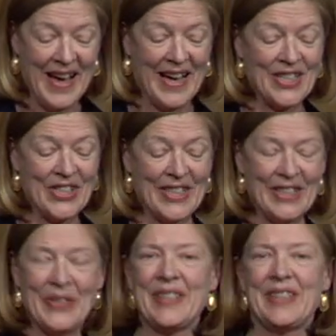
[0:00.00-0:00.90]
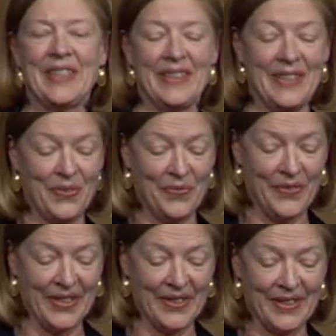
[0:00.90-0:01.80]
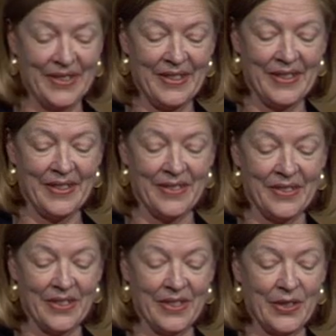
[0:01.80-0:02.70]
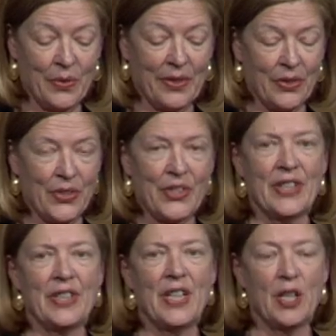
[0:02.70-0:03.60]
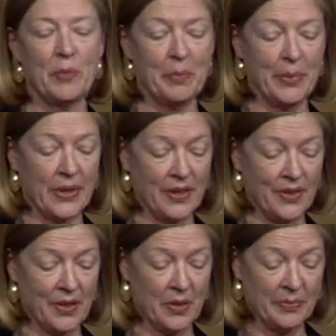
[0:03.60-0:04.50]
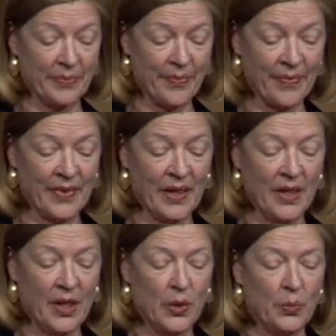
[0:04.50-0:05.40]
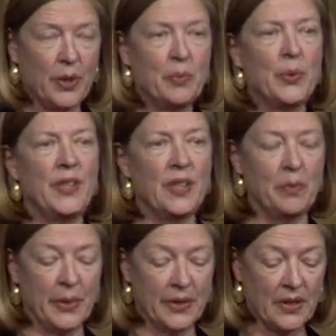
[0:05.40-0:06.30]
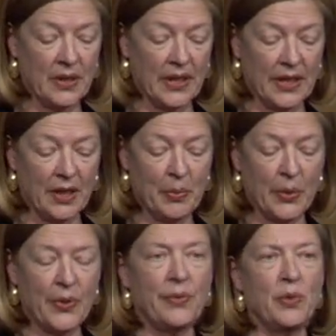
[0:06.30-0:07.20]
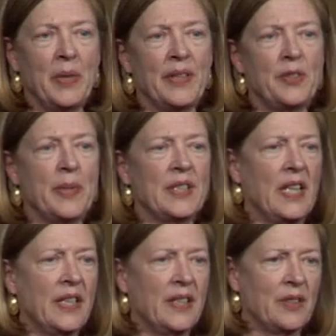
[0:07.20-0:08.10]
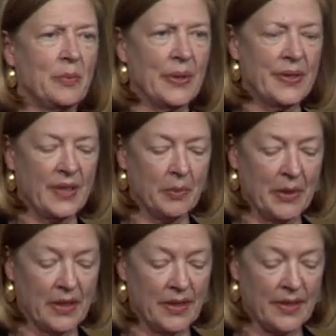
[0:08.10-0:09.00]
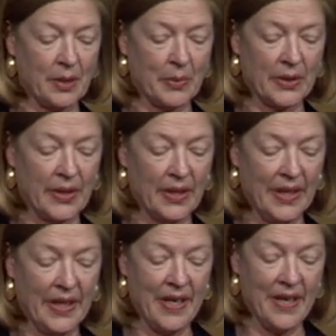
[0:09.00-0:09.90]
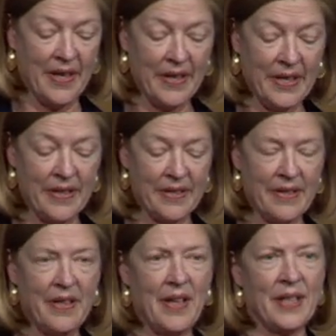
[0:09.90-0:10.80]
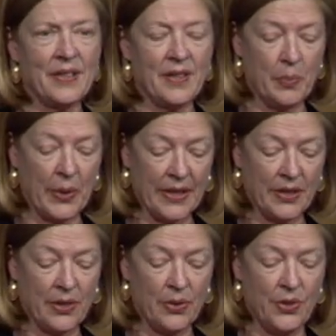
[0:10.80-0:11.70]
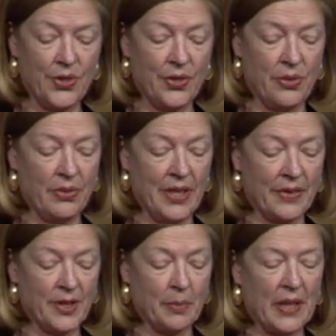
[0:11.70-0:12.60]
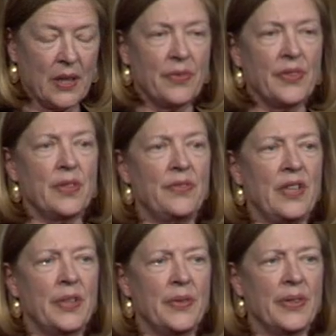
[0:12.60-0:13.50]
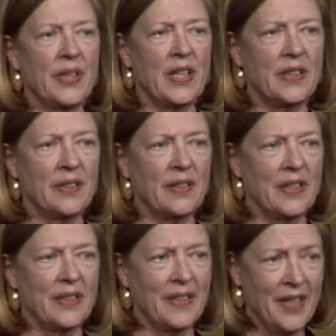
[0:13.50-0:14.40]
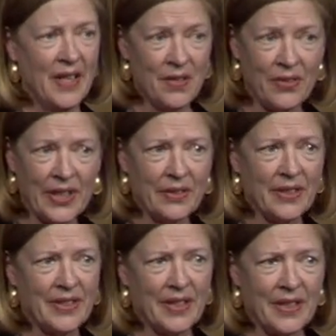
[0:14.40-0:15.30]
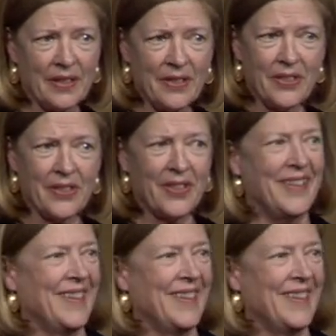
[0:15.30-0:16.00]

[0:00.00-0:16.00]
Hachette USA's fearless leader during this revolutionary time in books. Rick Moody and Bill Clegg, both of whom have spectacular books coming this summer, are here, as is Brad Gooch, who gave us a biography of Flannery O'Connor that Flannery's editor,